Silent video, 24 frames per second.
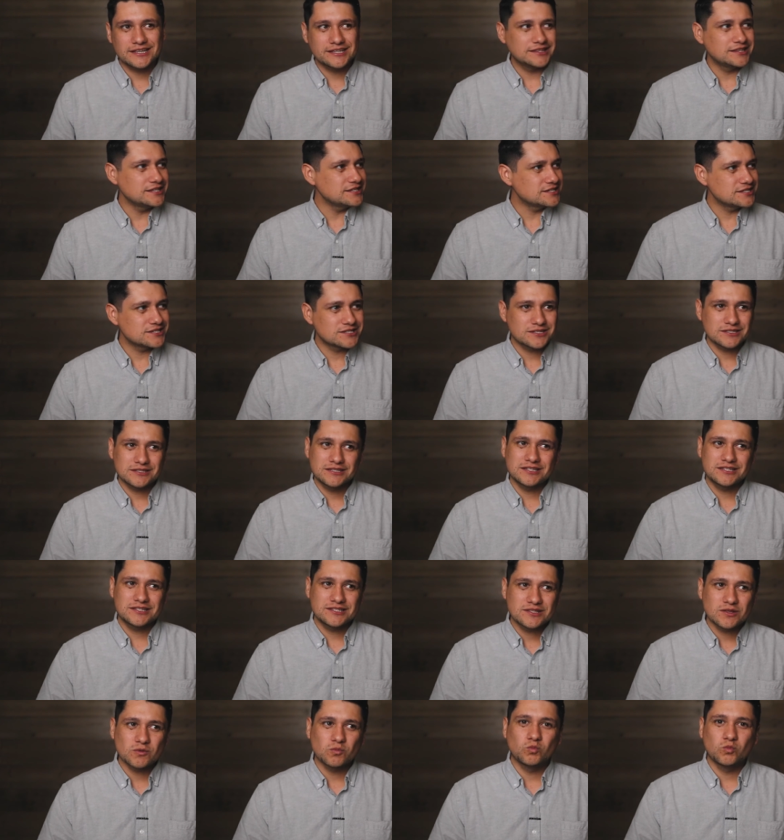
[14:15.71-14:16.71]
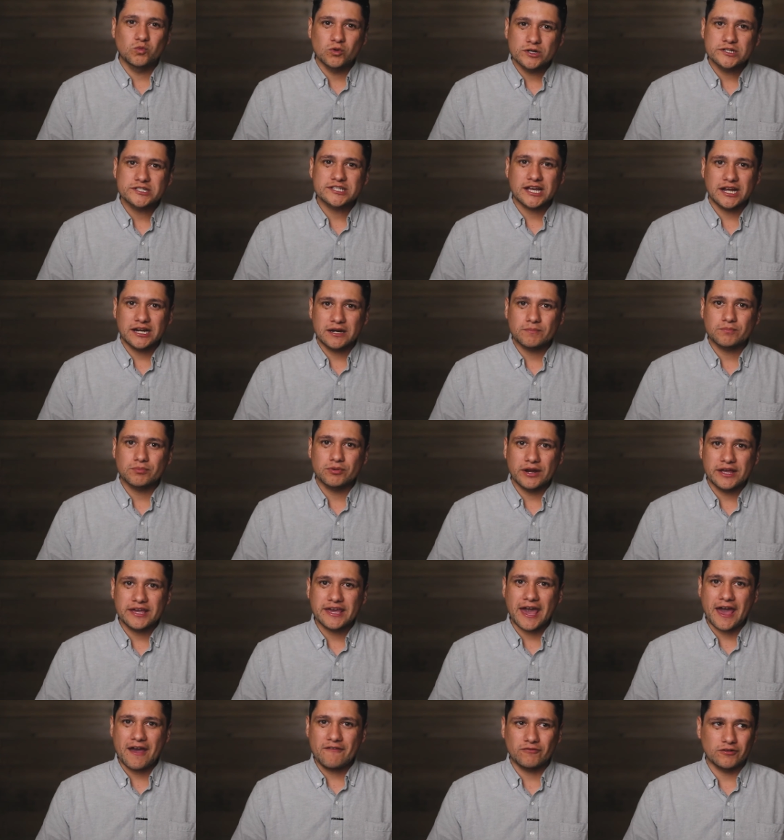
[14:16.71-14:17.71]
Like, this is the worst kind of
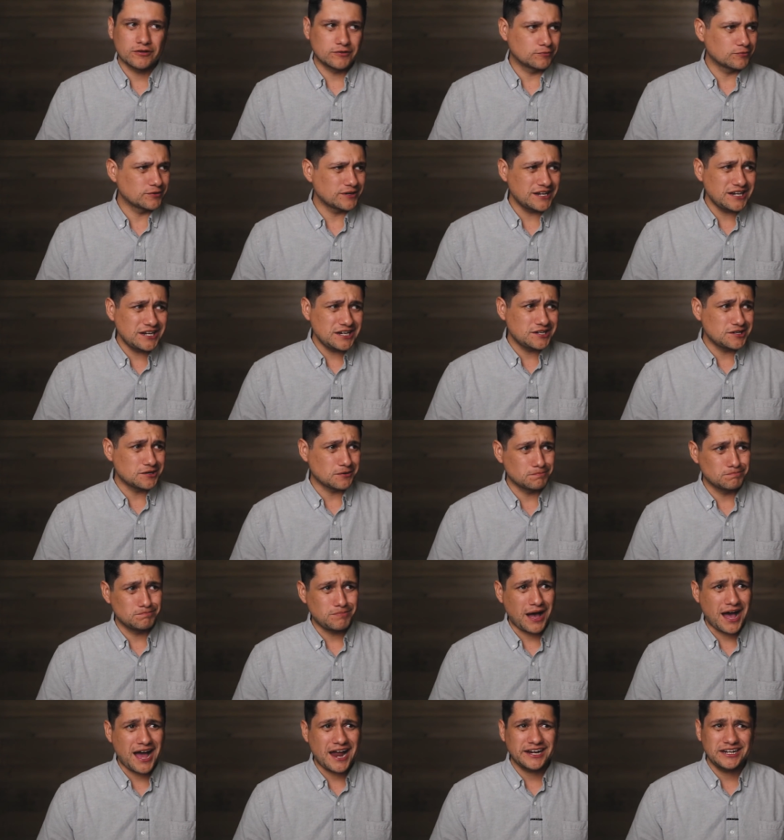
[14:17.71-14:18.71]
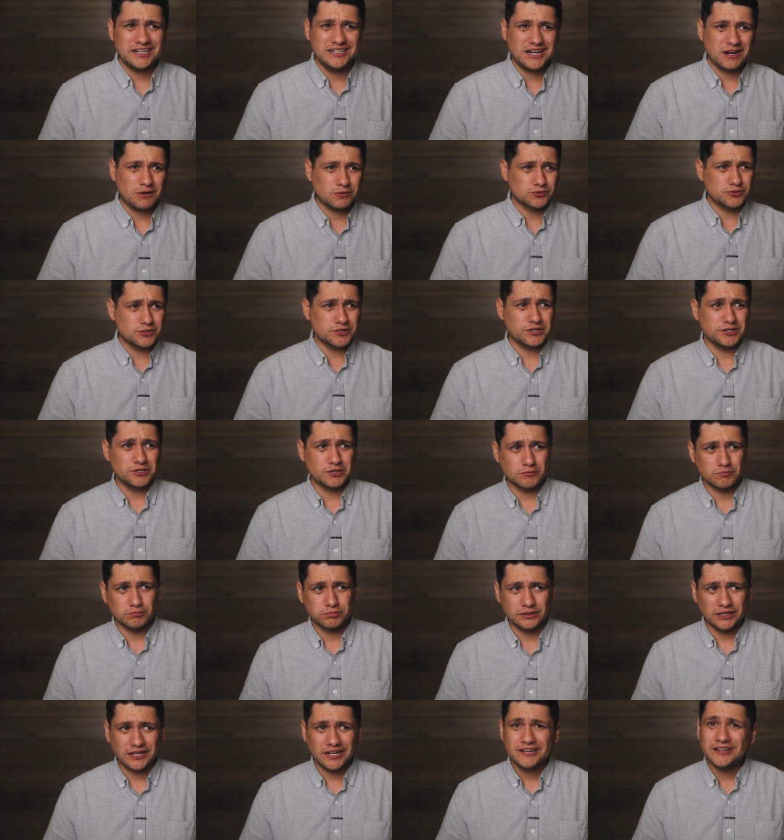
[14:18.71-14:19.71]
prank ever. We're eating your body, now we're drinking your
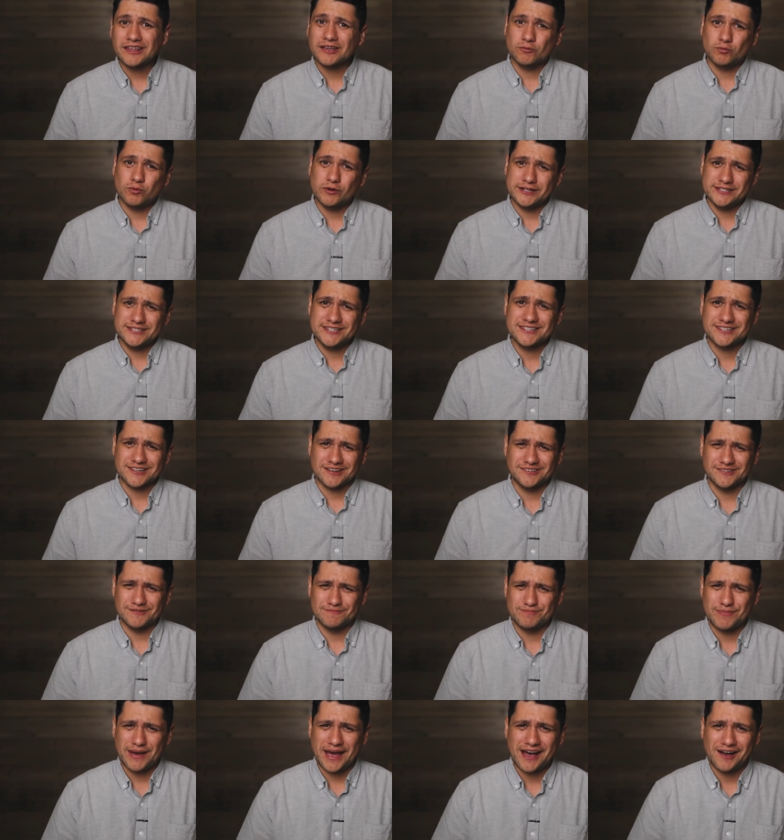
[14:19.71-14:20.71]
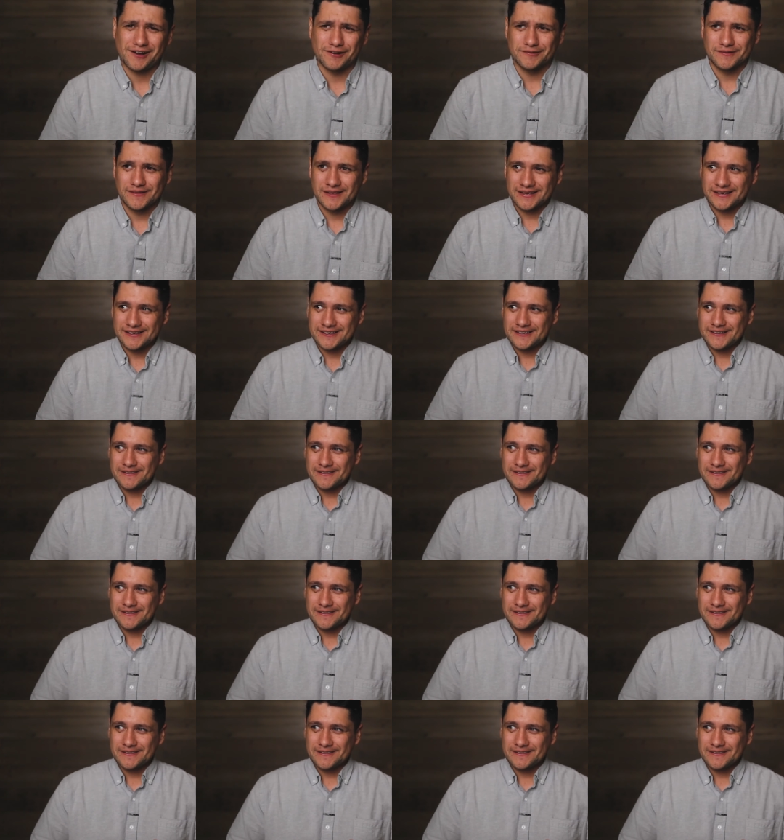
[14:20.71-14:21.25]
blood. Like, what is this all about?